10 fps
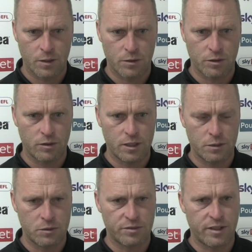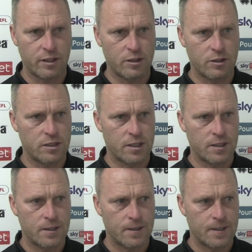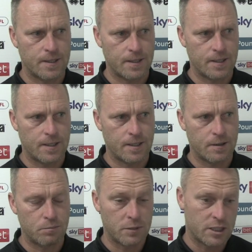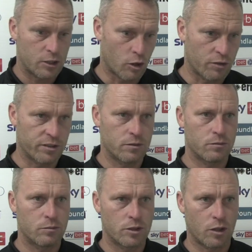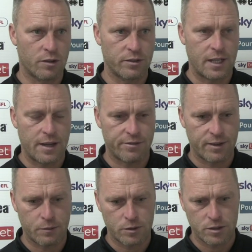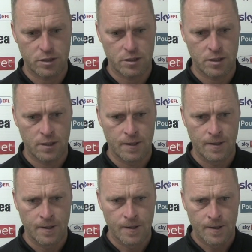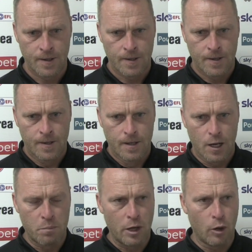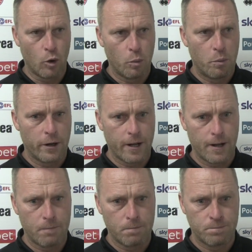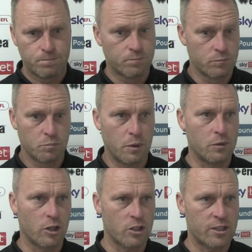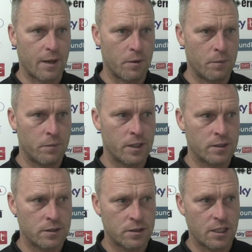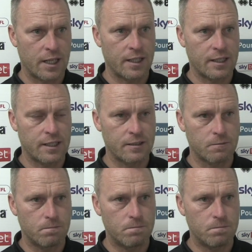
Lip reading: I thought Liam was very good today. And missing Donovan, when Donovan left, that was a blow. But people got to step up, and today they didn't.